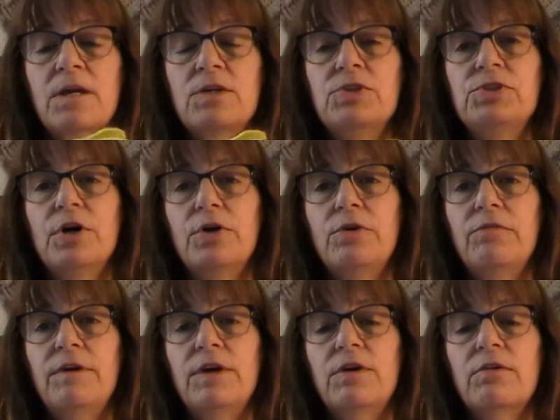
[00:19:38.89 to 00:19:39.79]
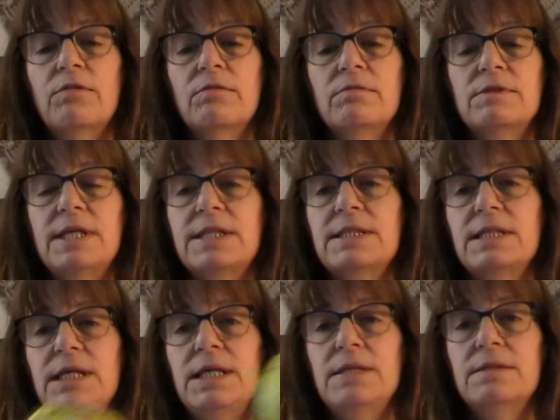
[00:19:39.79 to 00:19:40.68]
So you figure 6 of
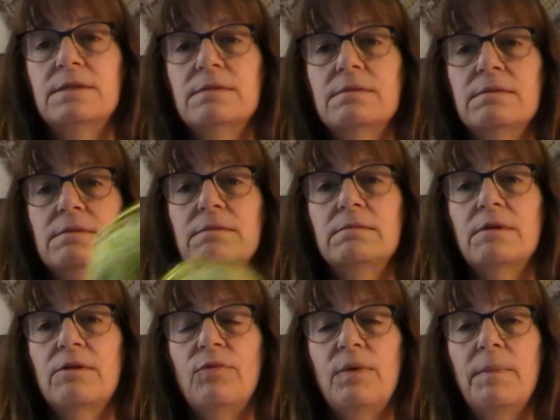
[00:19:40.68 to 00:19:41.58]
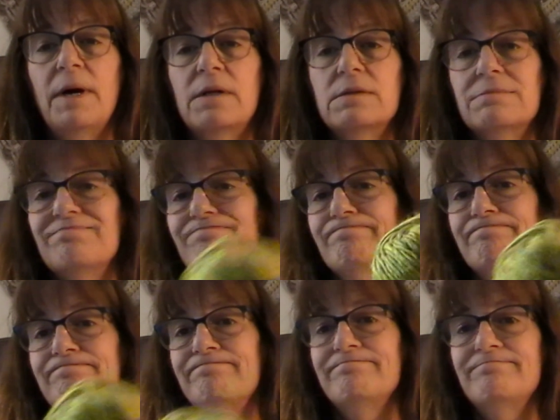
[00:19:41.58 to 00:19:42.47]
these, $3.
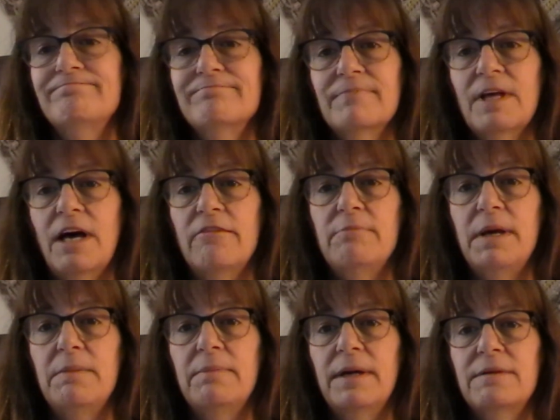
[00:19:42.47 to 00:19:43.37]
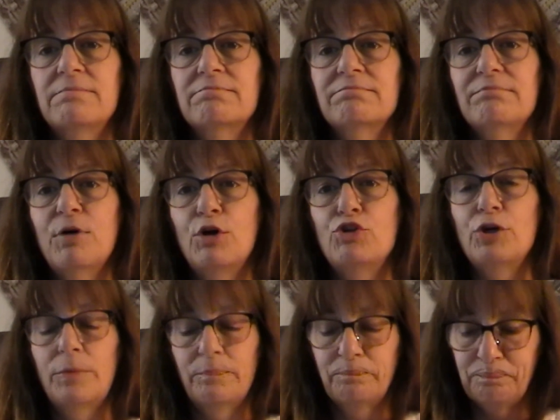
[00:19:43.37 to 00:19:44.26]
I've made my poncho.